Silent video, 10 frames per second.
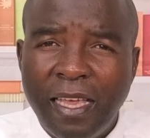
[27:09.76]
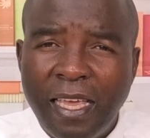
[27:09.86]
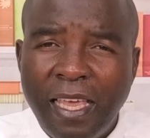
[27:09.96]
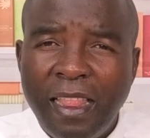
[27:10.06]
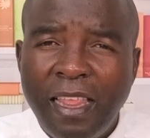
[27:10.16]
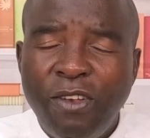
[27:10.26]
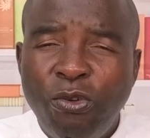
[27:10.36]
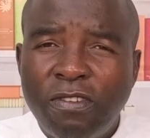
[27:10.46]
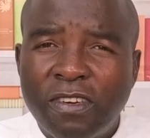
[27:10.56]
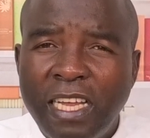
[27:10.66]
Can they
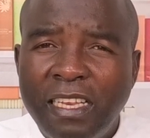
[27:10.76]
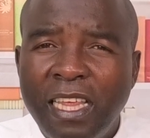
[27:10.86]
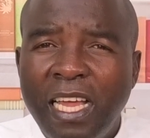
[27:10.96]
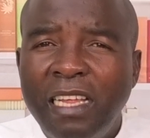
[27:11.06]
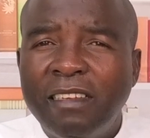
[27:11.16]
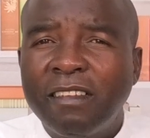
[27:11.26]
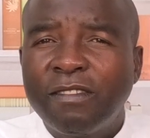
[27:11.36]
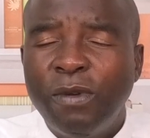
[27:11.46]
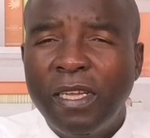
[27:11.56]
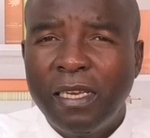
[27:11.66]
not write their letters
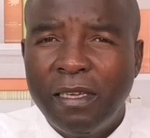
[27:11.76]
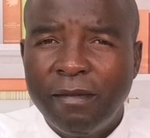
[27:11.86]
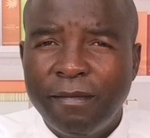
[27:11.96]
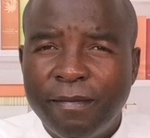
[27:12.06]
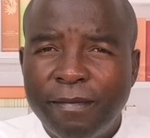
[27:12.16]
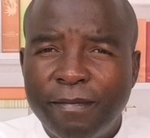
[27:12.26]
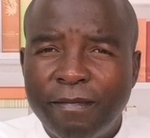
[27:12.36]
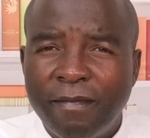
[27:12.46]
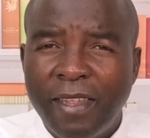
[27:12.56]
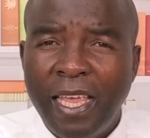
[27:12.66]
quickly?
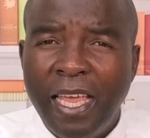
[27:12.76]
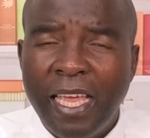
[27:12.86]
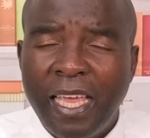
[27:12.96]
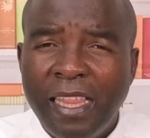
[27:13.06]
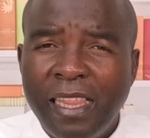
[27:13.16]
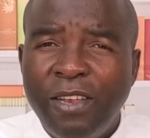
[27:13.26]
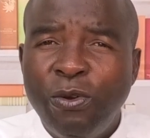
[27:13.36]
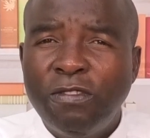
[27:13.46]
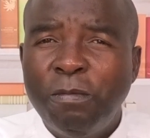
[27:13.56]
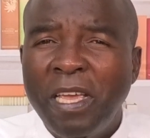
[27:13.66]
Can they
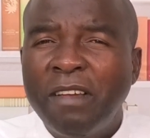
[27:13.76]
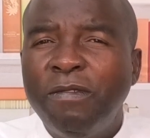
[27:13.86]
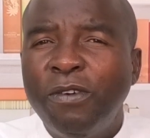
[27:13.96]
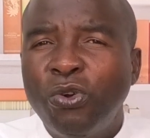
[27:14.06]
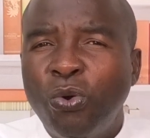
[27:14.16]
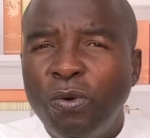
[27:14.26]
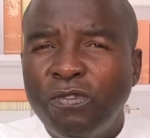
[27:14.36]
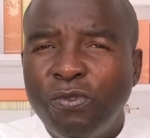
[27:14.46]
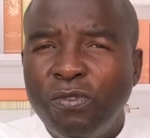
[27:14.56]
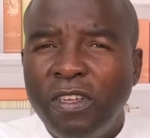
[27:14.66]
not make phone
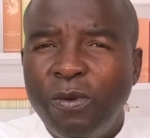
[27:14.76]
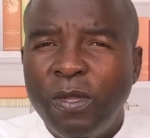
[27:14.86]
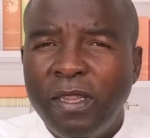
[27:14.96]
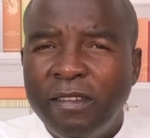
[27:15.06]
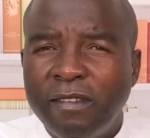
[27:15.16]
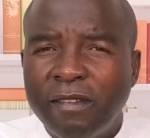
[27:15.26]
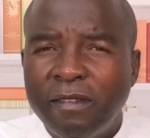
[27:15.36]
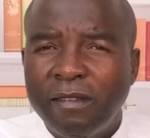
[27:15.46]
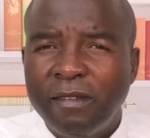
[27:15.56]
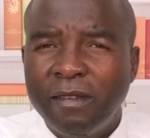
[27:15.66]
calls to deal with this?
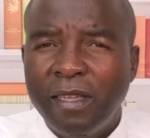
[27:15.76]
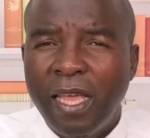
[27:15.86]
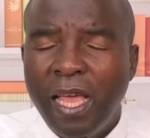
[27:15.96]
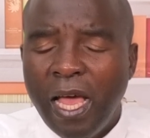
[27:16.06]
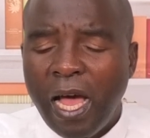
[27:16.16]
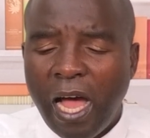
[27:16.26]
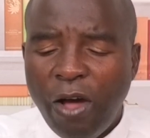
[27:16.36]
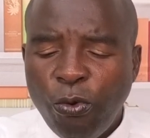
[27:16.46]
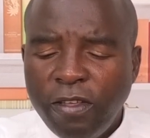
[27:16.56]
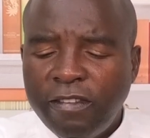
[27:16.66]

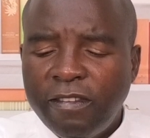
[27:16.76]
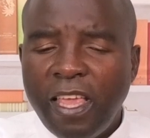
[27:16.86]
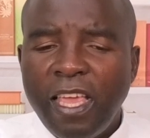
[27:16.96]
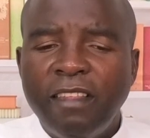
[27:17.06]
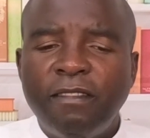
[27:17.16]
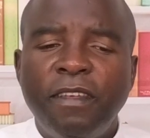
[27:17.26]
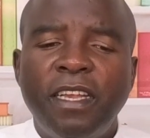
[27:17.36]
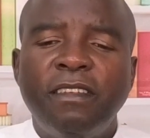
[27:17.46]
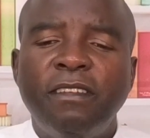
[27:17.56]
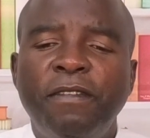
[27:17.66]
Are we saying it's
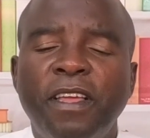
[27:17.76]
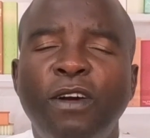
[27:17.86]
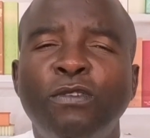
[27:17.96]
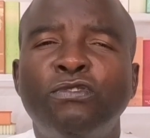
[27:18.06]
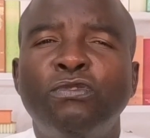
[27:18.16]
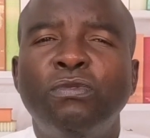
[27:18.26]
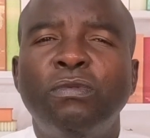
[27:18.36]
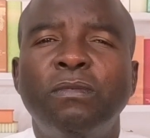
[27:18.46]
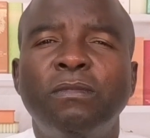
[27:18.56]
very difficult to